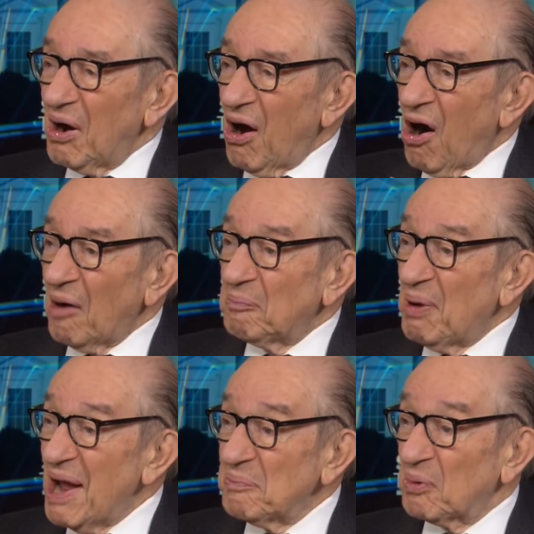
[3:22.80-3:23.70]
are
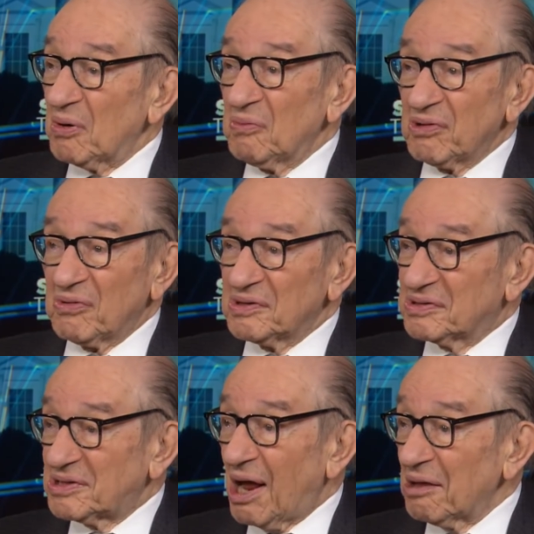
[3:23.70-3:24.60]
paper, whether
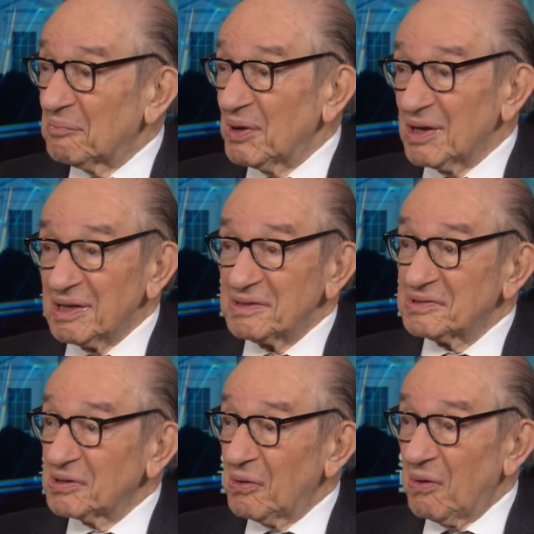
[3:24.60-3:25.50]
it's dollar
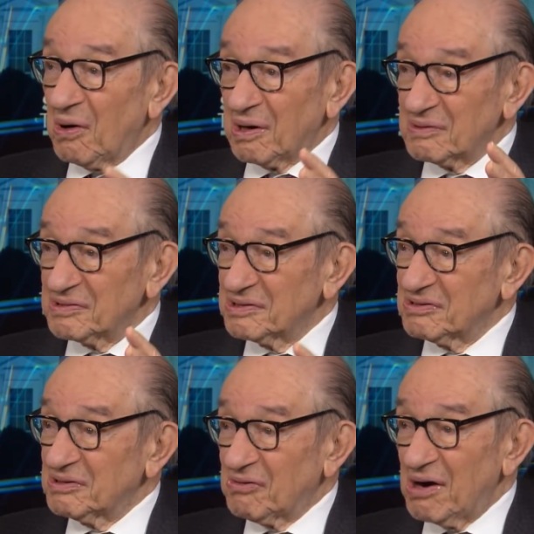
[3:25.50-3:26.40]
bills or
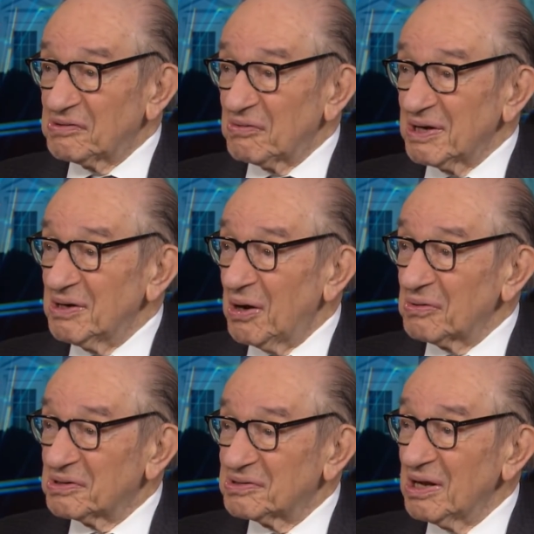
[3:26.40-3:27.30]
treasury
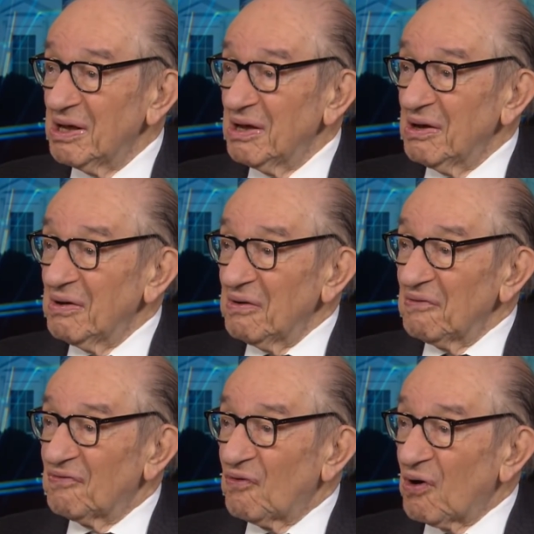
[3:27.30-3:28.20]
notes,
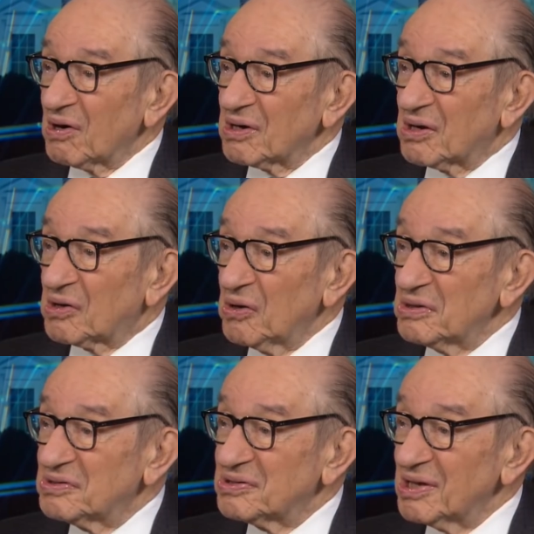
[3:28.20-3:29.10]
for
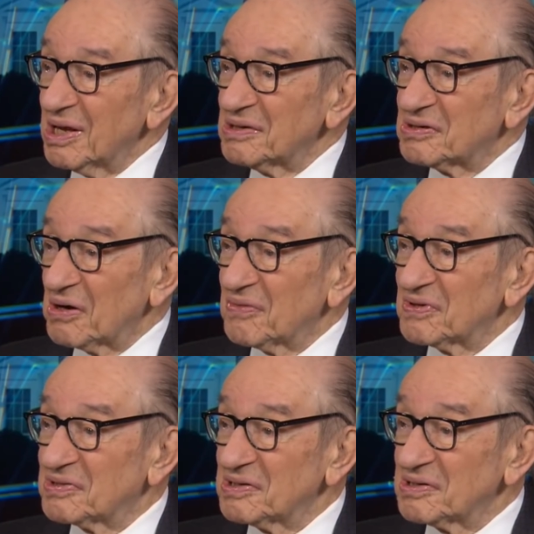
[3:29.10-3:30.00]
goods and
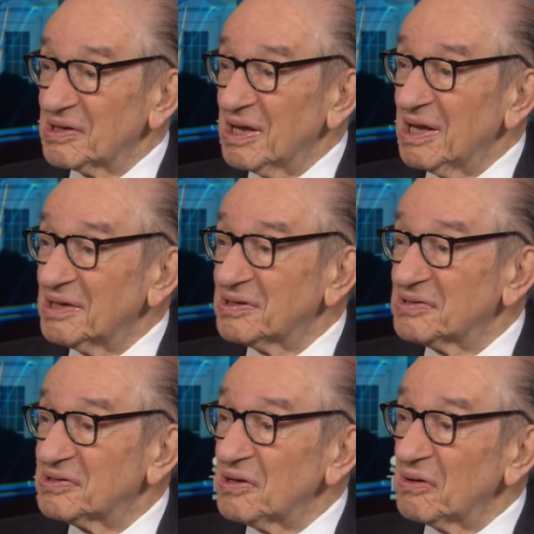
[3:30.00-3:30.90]
services. It's a
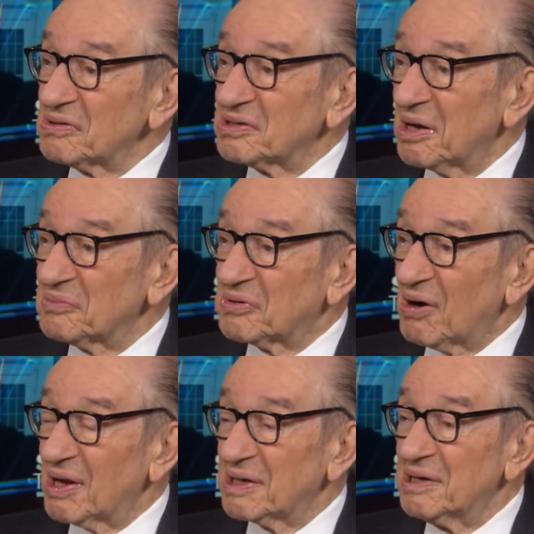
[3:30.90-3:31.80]
zero-sum
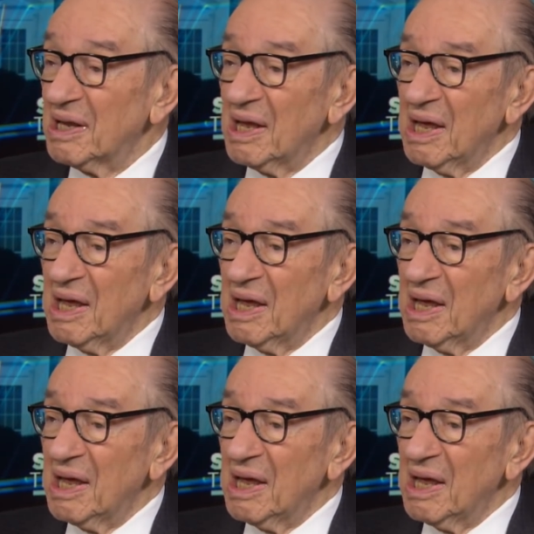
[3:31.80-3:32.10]
trade.